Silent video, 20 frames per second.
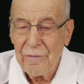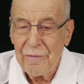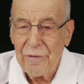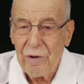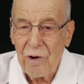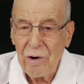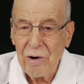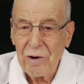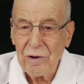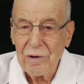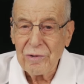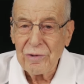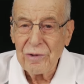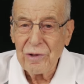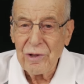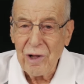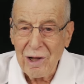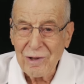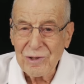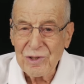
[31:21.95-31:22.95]
for
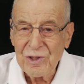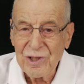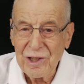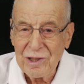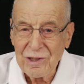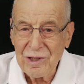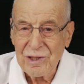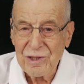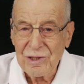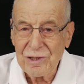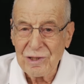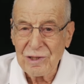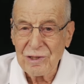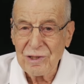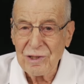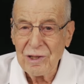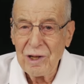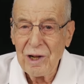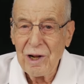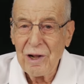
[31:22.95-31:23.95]

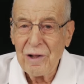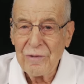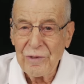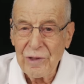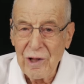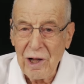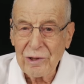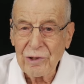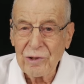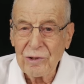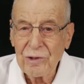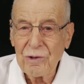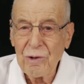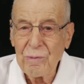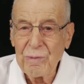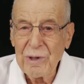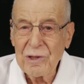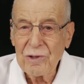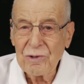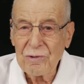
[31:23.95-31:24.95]
non-citizens not to
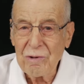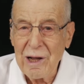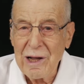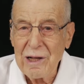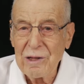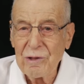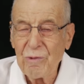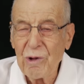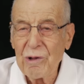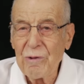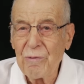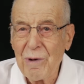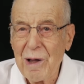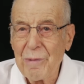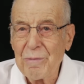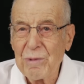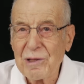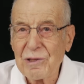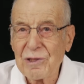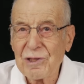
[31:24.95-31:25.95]
be trained with
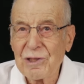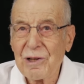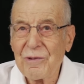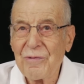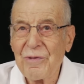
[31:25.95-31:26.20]
weapons.